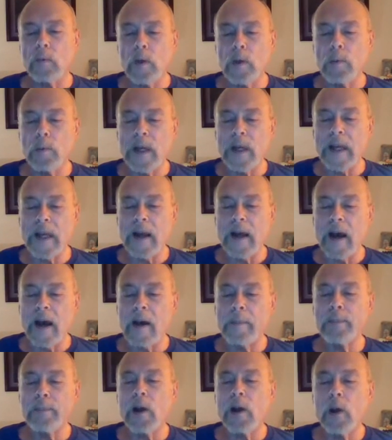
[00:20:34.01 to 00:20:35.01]
will be
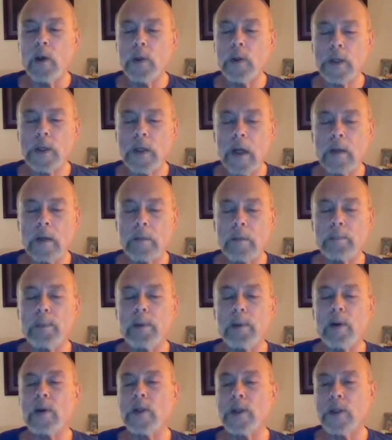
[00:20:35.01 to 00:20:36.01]
up close and
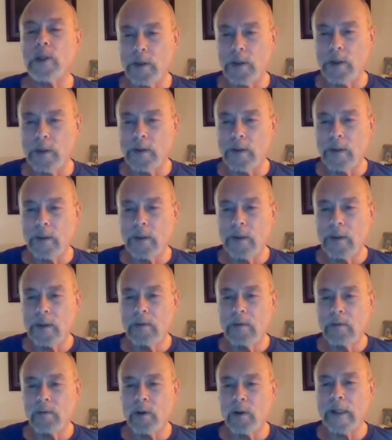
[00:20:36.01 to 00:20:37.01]
personal
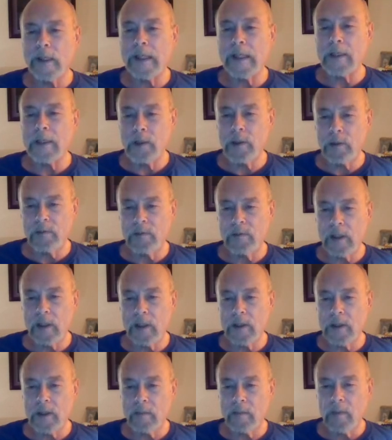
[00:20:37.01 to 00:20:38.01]
for each of
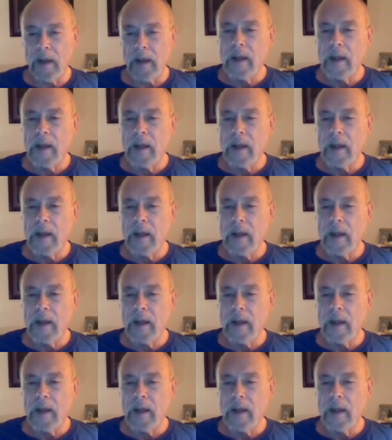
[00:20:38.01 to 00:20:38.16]
us.